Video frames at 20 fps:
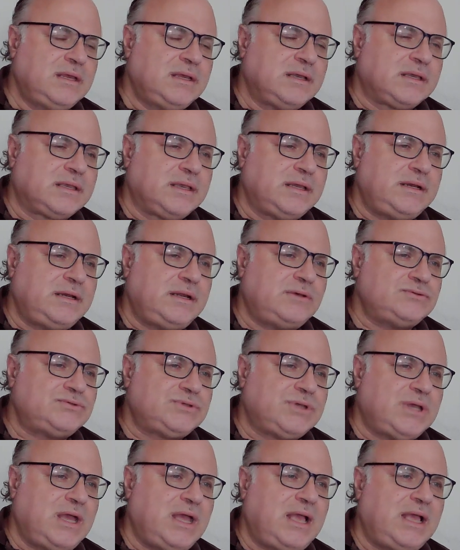greenhouse
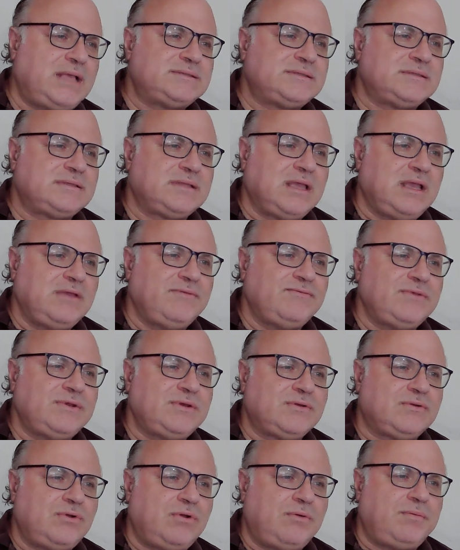gas driving
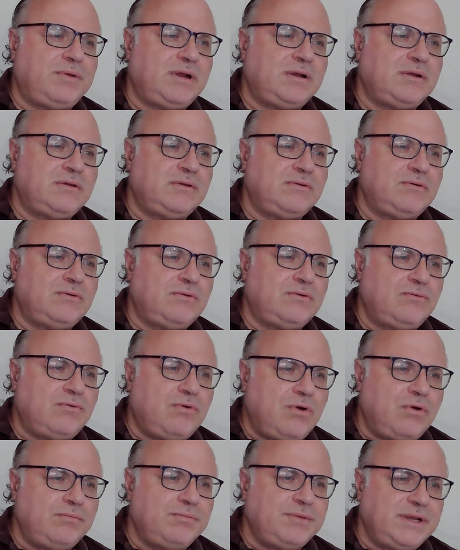global
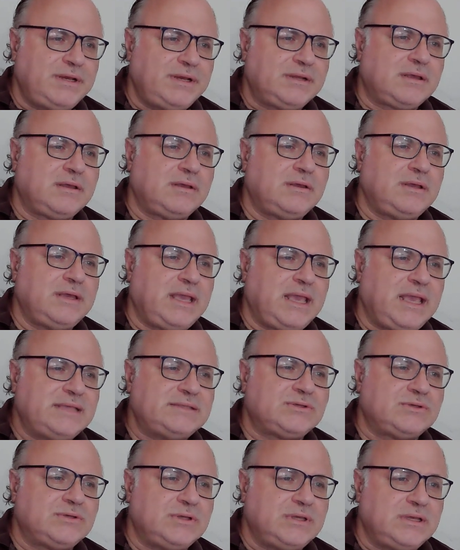warming,
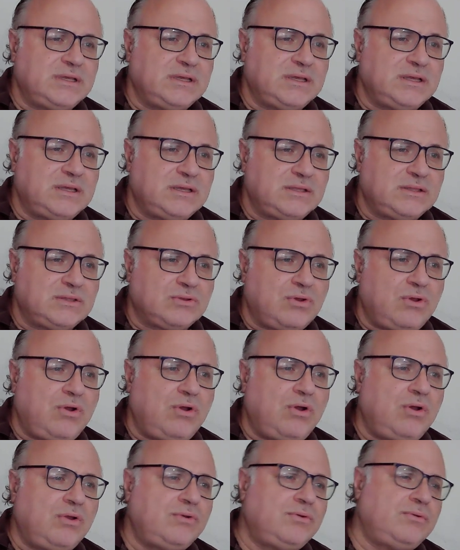has
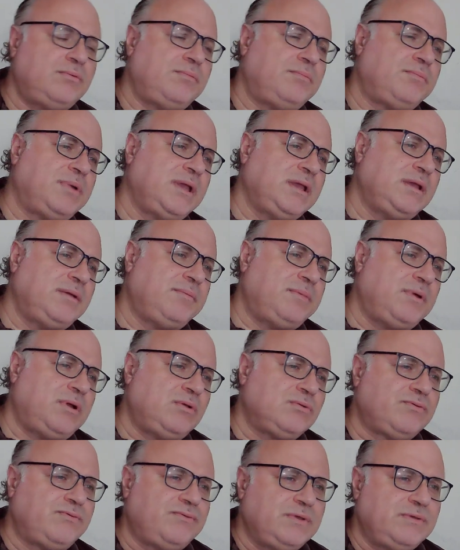grown by
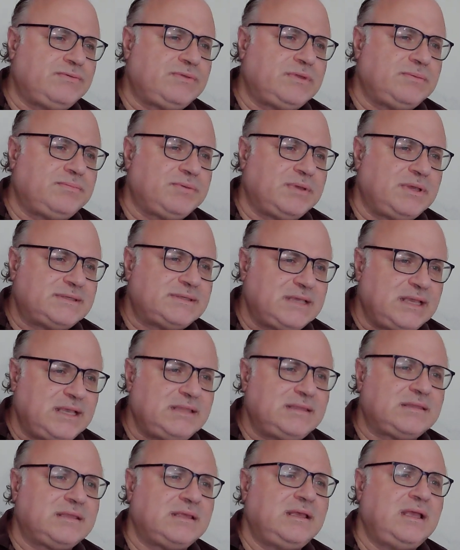about
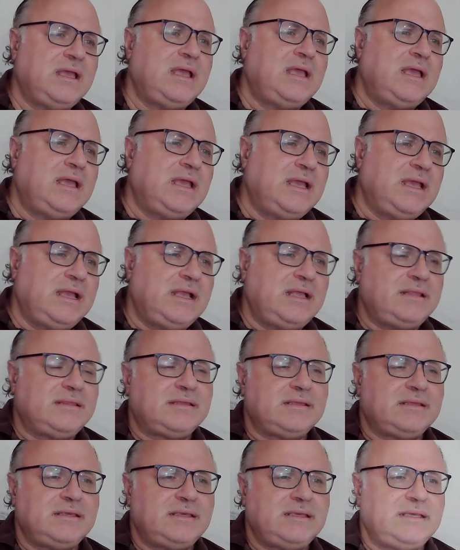50% and
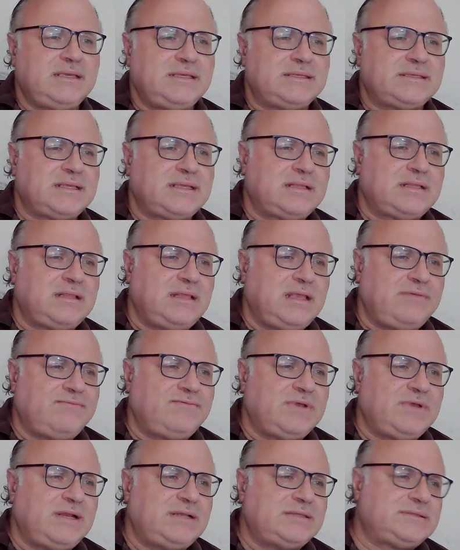is at
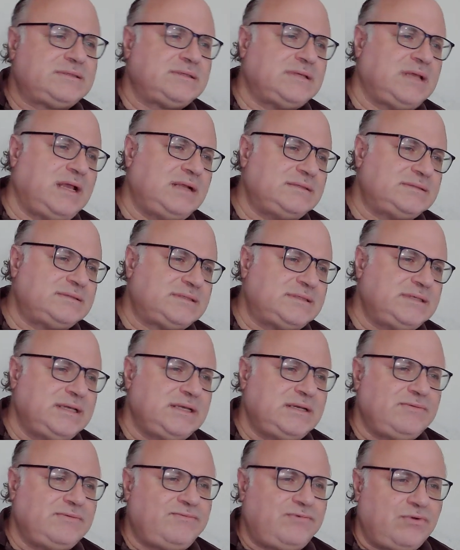levels
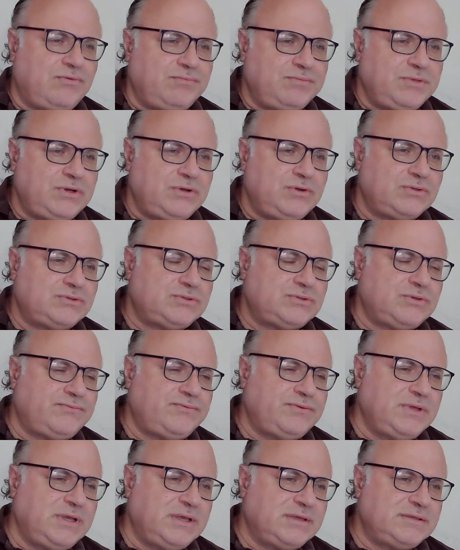unseen for millions of
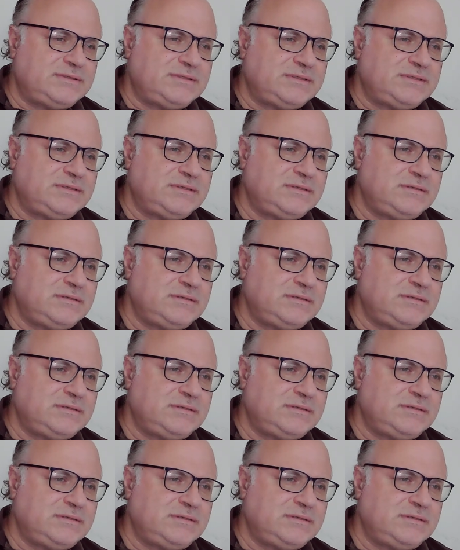years.